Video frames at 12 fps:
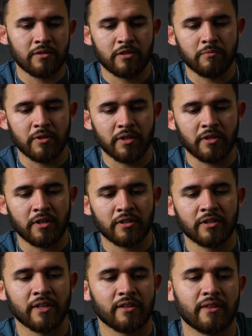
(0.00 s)
So you plug it all
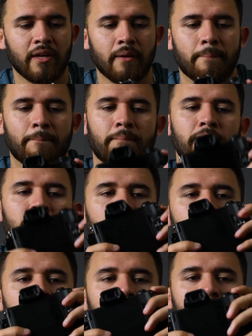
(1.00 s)
in like that.
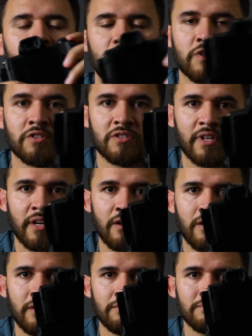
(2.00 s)
Turn this thing
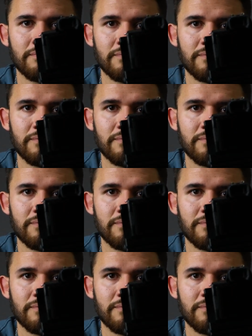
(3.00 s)
on.